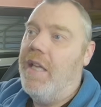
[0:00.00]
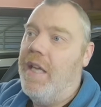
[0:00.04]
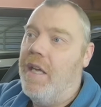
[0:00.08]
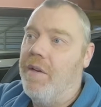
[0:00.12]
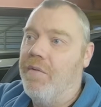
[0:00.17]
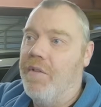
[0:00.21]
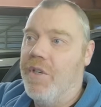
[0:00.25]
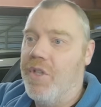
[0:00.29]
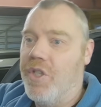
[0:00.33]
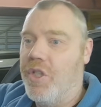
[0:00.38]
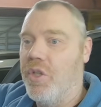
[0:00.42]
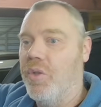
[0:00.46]

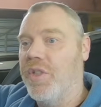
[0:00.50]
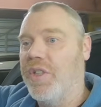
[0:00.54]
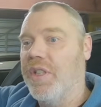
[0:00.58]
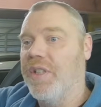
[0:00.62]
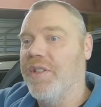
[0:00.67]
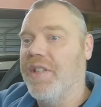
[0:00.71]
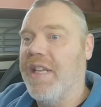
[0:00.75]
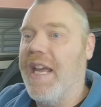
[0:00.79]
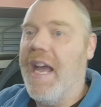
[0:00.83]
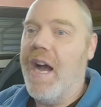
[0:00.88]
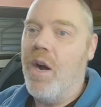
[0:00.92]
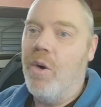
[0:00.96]
it
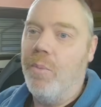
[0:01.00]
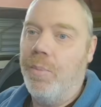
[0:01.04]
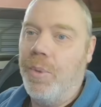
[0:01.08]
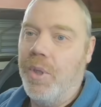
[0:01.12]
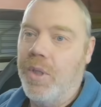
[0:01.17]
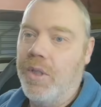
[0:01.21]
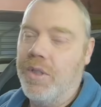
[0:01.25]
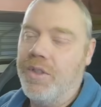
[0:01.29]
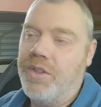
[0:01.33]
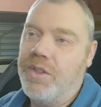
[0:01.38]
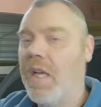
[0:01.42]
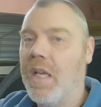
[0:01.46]
reduces the
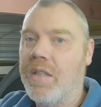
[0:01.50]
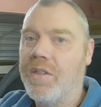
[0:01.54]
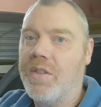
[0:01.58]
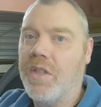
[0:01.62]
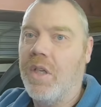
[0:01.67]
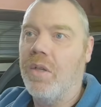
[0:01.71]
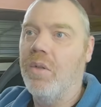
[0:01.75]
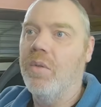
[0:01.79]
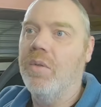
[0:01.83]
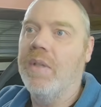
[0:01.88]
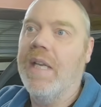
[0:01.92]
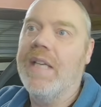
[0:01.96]
output.
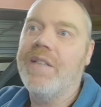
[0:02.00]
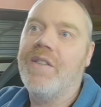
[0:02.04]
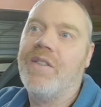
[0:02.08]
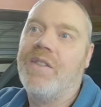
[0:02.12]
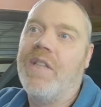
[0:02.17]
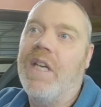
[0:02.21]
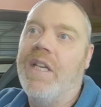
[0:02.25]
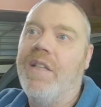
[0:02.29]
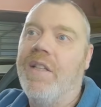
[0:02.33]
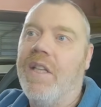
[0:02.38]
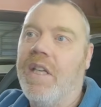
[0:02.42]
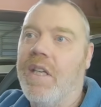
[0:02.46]
So let's
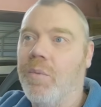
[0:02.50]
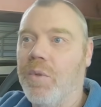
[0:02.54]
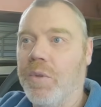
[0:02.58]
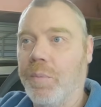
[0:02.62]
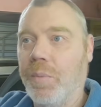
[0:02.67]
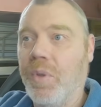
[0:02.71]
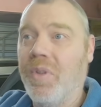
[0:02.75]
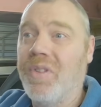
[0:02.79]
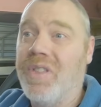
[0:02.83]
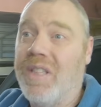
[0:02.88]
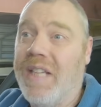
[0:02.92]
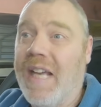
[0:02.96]
say that it was
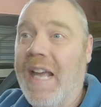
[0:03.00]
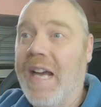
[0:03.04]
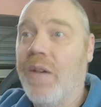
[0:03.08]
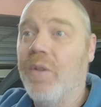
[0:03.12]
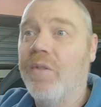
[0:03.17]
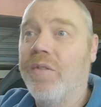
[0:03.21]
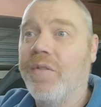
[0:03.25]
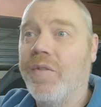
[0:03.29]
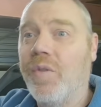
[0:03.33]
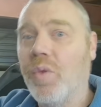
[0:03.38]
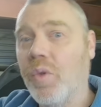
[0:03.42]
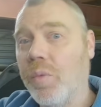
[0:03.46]
putting
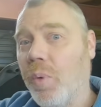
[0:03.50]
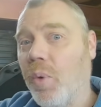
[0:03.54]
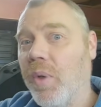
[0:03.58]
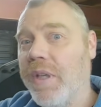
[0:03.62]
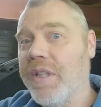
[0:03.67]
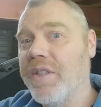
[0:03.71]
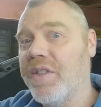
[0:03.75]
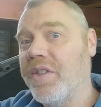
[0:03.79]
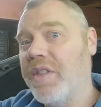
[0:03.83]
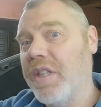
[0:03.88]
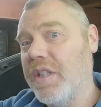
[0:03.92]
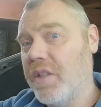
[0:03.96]
out
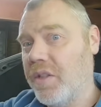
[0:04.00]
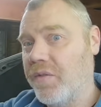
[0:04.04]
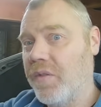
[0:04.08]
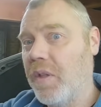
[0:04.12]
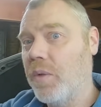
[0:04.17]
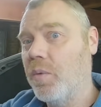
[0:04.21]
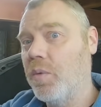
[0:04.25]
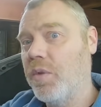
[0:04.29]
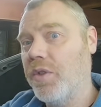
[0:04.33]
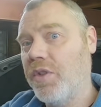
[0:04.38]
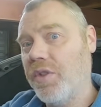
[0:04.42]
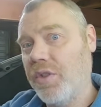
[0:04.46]
4.6
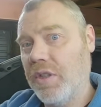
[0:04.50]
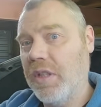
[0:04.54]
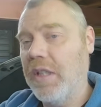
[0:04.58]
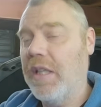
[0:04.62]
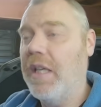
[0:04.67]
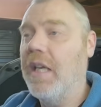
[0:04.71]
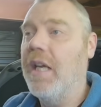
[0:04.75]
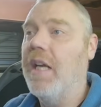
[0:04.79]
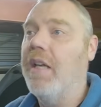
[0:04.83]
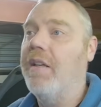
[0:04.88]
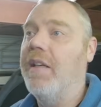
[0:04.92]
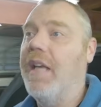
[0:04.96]
volts.
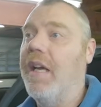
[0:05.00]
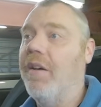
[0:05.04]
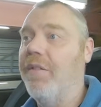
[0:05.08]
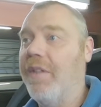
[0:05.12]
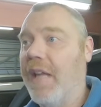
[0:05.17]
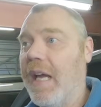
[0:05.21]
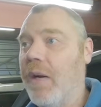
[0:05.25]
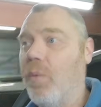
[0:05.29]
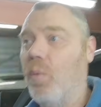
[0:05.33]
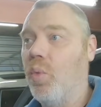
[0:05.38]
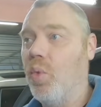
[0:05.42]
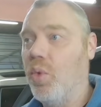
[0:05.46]
Now
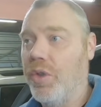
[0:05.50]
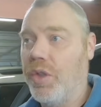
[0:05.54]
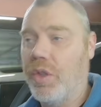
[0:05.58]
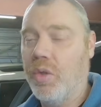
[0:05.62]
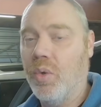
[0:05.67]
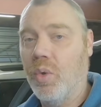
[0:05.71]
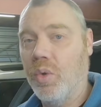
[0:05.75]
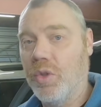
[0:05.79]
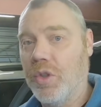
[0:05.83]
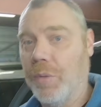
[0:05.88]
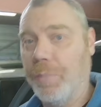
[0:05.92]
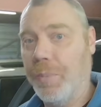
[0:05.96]
that would
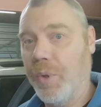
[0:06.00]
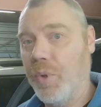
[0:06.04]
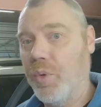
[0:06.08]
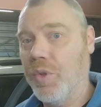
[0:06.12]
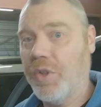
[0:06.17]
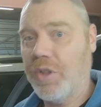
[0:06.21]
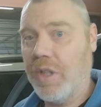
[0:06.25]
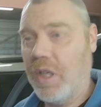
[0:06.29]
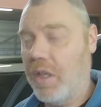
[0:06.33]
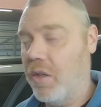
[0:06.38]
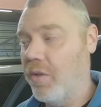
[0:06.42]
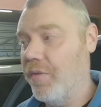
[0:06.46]
cause a
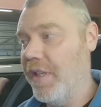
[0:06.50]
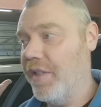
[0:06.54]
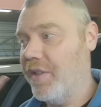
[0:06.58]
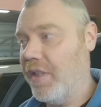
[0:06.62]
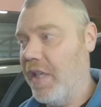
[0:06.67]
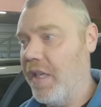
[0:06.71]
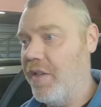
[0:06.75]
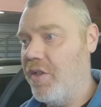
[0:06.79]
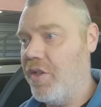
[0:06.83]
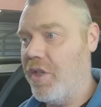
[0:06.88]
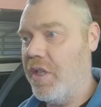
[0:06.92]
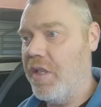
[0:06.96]
boost cut on this
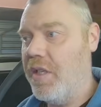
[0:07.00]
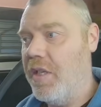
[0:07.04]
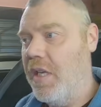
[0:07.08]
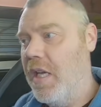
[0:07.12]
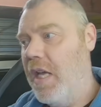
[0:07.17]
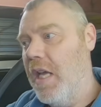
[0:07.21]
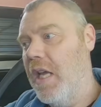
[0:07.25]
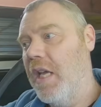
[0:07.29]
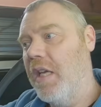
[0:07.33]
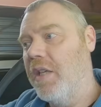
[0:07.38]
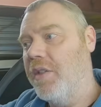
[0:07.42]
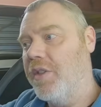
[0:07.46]
engine.
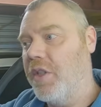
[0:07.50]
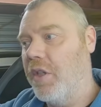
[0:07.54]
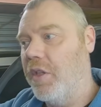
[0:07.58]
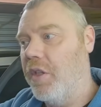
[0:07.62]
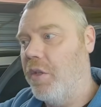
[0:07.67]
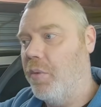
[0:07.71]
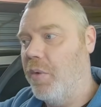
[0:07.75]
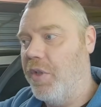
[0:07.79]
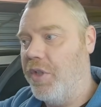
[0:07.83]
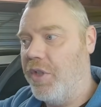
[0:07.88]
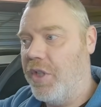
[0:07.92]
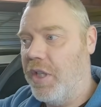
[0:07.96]
So
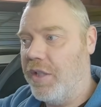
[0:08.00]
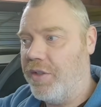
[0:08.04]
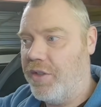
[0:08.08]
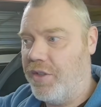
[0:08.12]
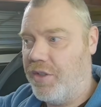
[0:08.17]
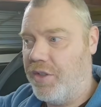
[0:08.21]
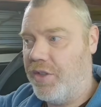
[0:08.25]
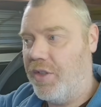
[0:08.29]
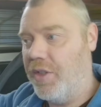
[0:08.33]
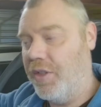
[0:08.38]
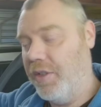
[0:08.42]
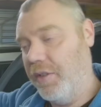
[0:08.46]
you
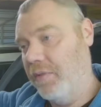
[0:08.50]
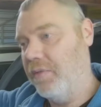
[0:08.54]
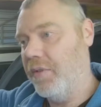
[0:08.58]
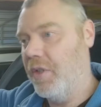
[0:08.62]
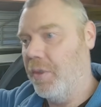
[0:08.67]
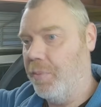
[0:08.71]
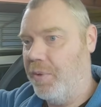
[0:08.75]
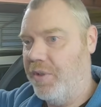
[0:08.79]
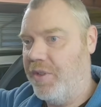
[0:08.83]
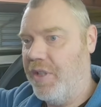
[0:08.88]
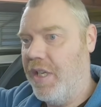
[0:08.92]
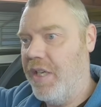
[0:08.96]
adjust
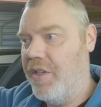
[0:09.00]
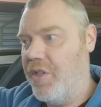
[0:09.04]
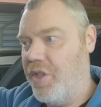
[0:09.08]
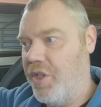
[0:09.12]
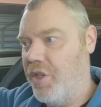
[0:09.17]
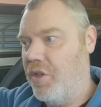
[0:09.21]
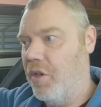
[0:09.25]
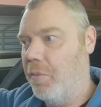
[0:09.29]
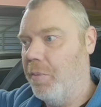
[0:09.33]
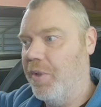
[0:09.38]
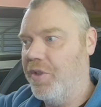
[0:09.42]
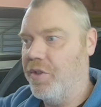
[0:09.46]
the
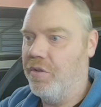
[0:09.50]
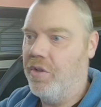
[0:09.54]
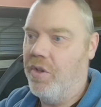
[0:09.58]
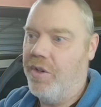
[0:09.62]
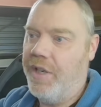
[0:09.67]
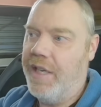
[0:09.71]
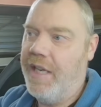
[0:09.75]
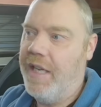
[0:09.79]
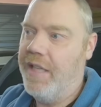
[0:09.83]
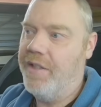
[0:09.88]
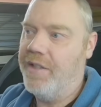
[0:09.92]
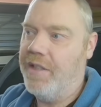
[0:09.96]
potentiometer
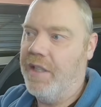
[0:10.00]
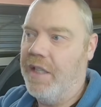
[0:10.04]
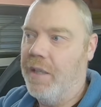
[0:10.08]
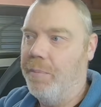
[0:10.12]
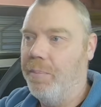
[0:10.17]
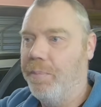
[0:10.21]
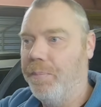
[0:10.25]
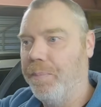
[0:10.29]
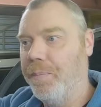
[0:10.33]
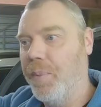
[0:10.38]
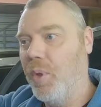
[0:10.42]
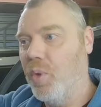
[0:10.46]
on it until
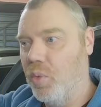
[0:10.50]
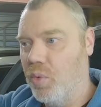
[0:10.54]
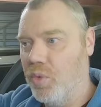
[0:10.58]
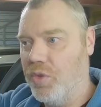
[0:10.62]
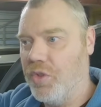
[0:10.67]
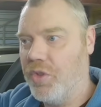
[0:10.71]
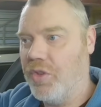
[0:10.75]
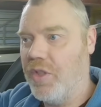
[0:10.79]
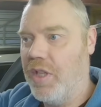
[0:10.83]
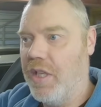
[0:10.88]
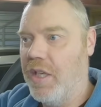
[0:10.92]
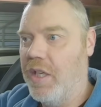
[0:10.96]
it
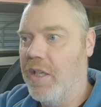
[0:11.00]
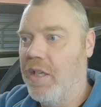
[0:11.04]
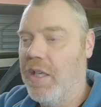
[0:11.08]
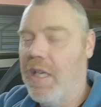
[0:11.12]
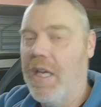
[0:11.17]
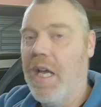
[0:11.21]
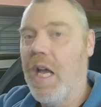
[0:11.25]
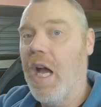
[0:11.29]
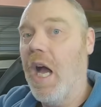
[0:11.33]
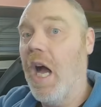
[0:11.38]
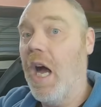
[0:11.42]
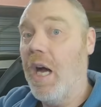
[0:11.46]
pulls the
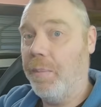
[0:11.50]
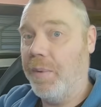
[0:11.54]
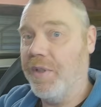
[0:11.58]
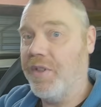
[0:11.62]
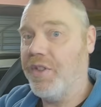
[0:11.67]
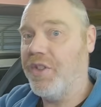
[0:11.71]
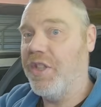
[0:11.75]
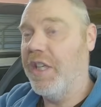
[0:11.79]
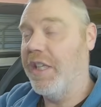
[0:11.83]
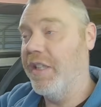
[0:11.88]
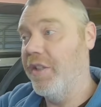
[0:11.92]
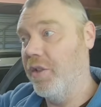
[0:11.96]
upper
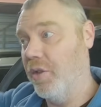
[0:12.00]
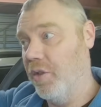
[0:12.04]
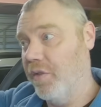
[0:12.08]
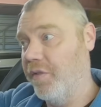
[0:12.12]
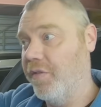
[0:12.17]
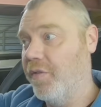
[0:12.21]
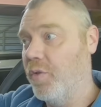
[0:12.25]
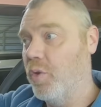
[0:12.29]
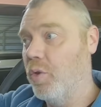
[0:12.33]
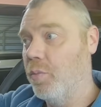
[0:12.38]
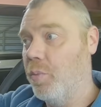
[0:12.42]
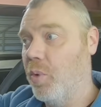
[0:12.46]
signal of
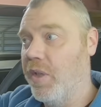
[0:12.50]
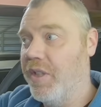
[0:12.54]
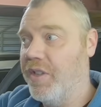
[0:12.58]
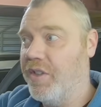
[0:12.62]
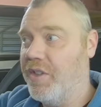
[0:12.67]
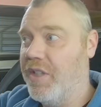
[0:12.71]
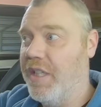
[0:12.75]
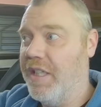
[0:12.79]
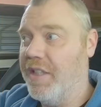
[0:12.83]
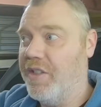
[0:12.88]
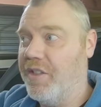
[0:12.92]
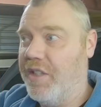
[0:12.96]

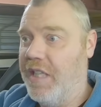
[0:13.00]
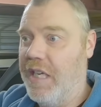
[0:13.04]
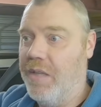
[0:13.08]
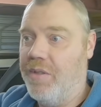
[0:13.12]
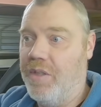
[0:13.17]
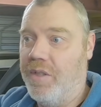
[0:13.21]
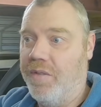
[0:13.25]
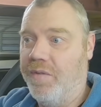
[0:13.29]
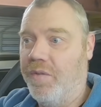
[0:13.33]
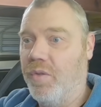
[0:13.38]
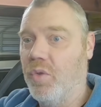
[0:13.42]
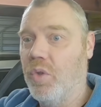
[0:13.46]
4.6
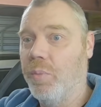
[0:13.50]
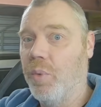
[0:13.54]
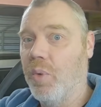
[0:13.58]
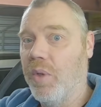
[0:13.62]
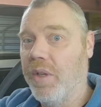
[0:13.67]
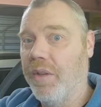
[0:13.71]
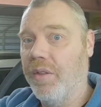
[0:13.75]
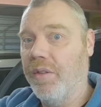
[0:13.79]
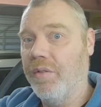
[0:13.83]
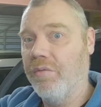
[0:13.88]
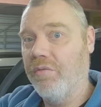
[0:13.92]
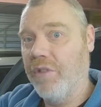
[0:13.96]
down to
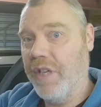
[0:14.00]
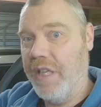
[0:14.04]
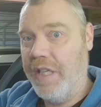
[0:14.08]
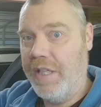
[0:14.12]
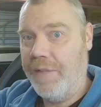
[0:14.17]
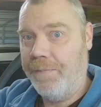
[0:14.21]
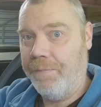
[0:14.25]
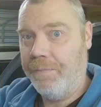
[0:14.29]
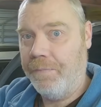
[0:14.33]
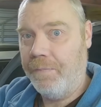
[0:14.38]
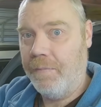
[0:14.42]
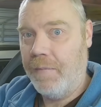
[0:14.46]
4.3.